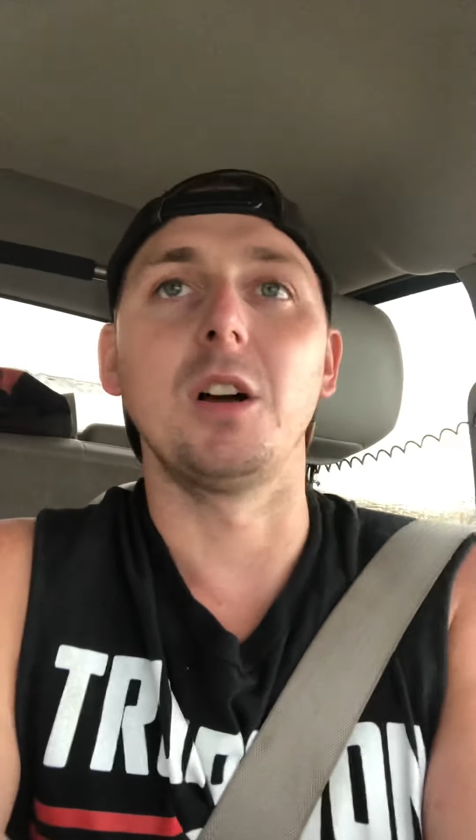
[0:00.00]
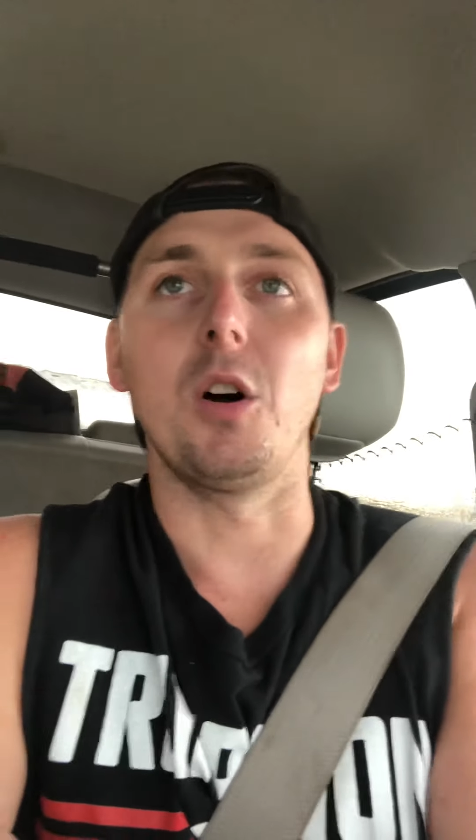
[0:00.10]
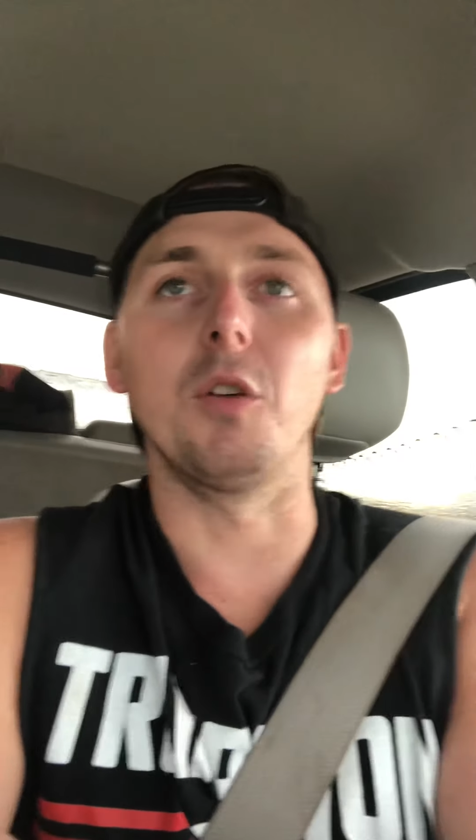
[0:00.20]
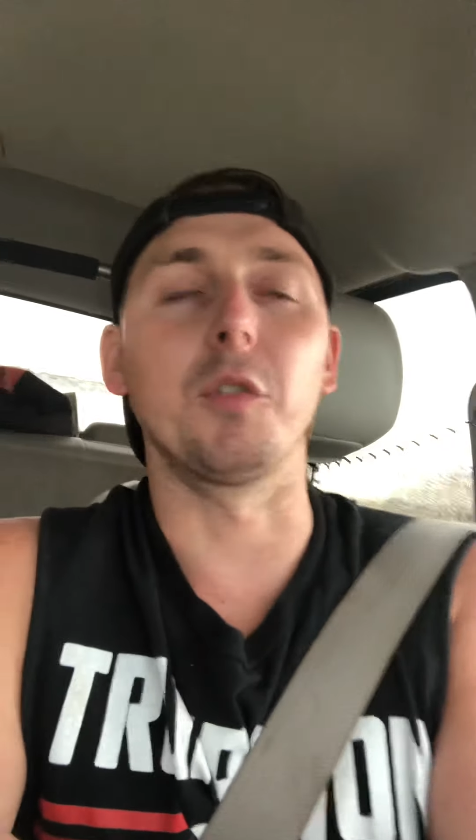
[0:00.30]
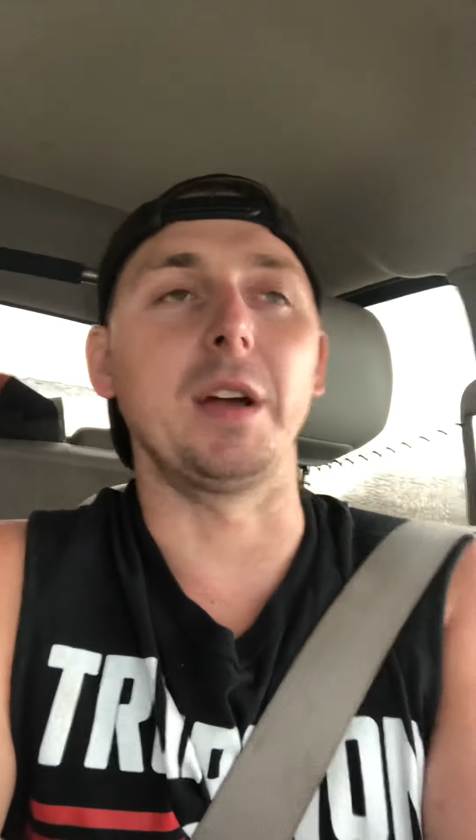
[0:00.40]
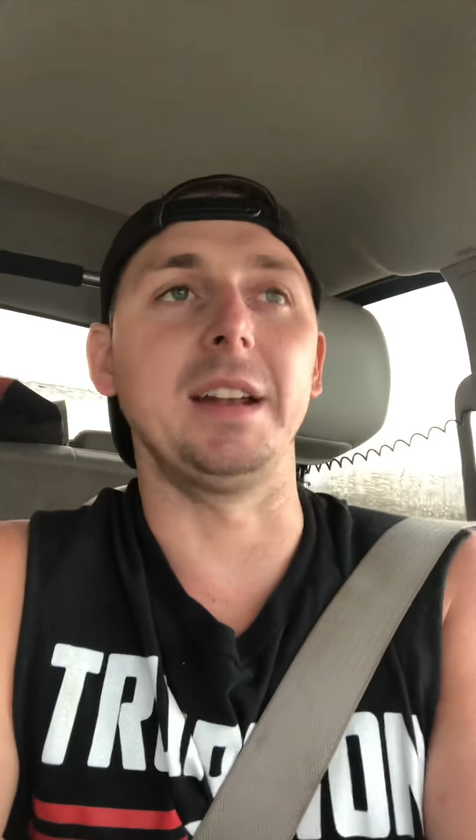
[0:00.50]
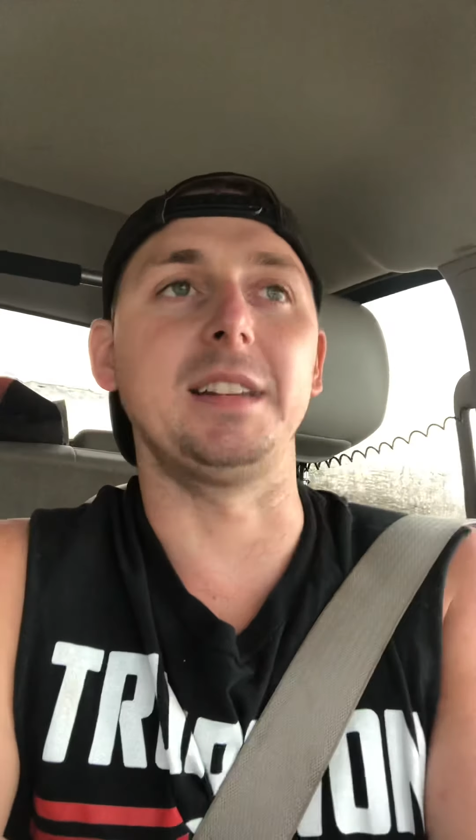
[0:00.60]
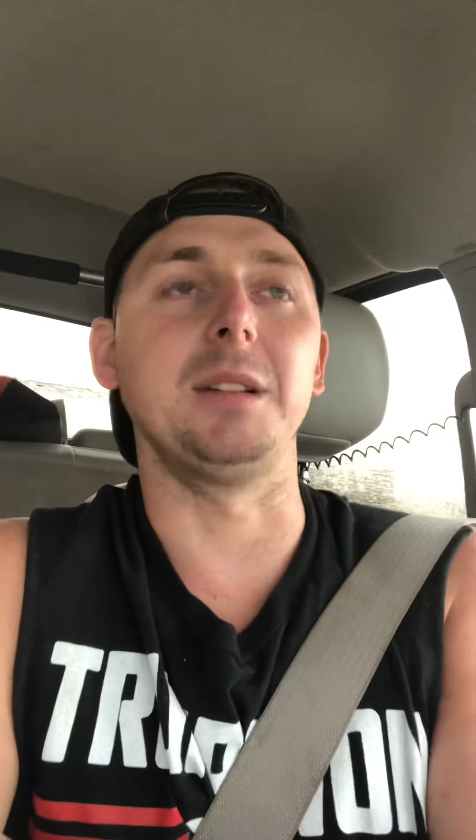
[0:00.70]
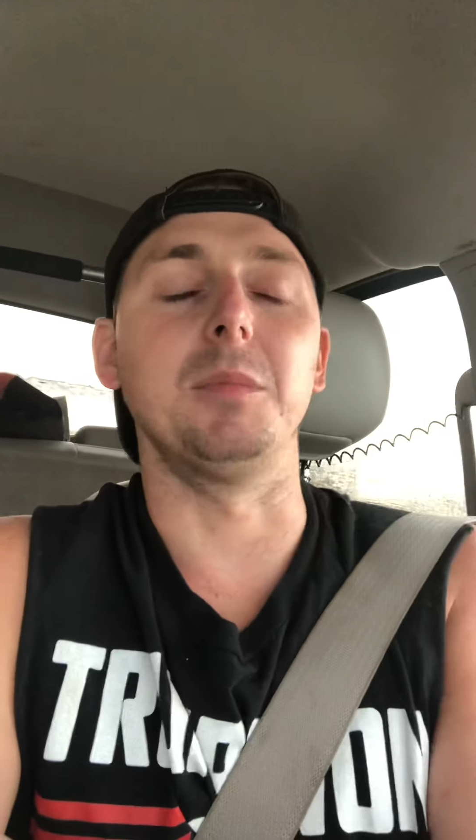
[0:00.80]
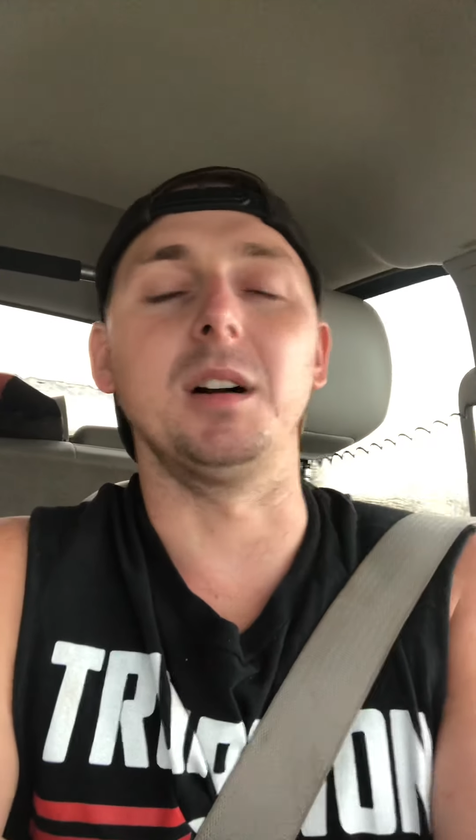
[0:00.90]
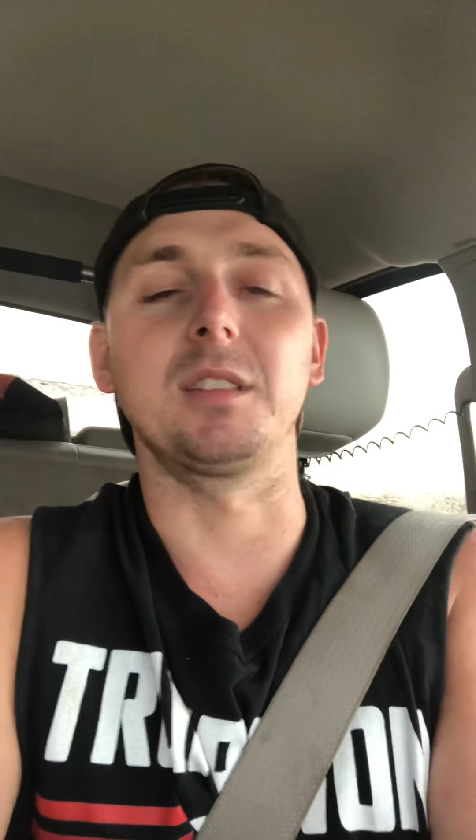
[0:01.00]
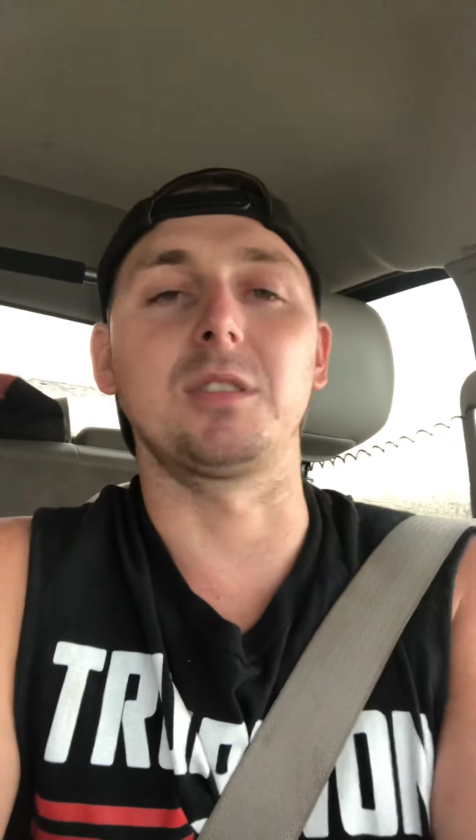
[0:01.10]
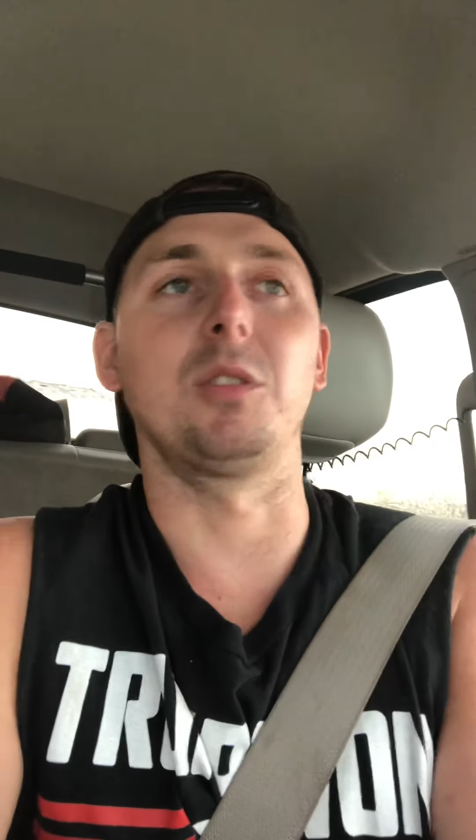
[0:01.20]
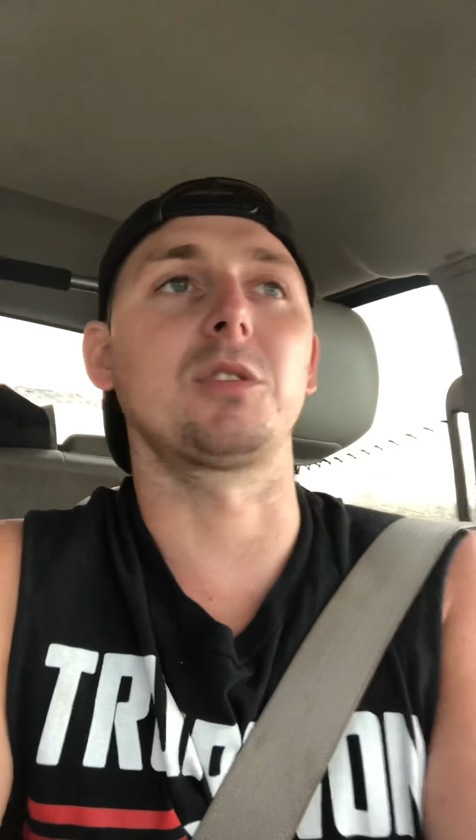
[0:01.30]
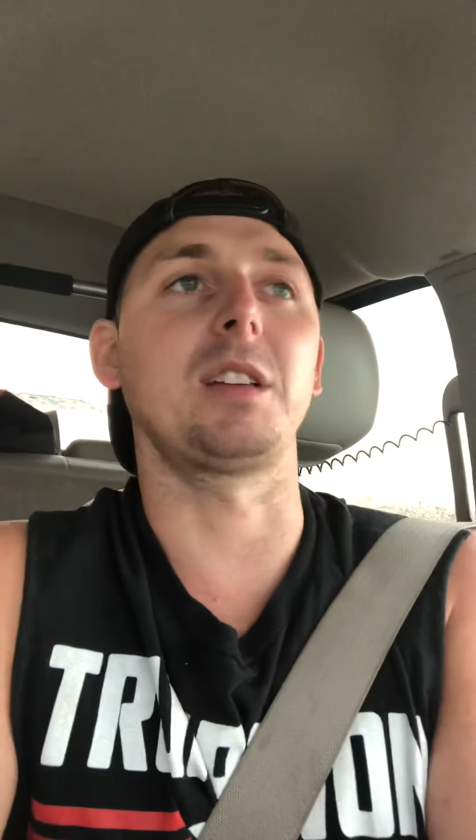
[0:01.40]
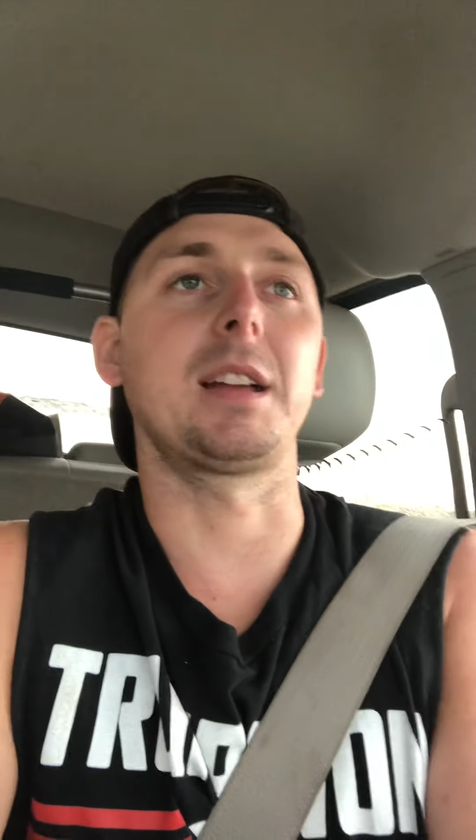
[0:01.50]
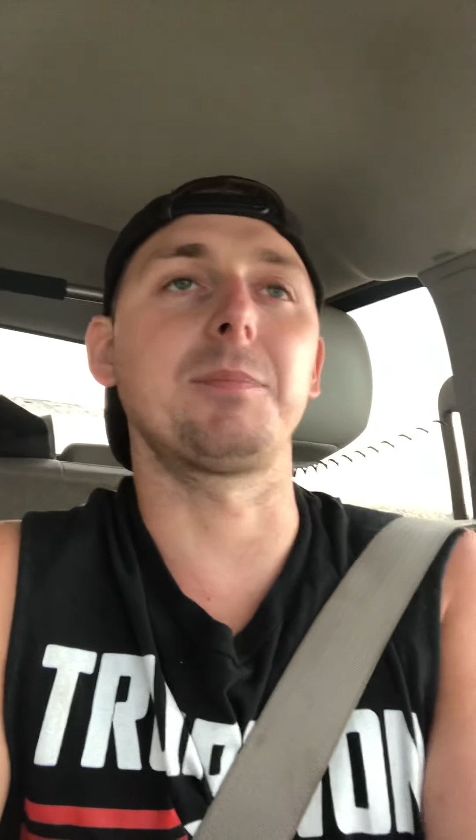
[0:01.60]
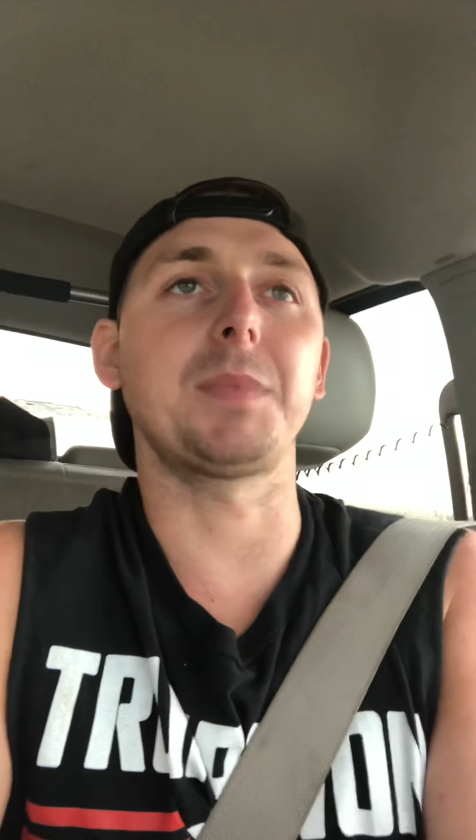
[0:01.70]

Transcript: over 18 months, so it's like,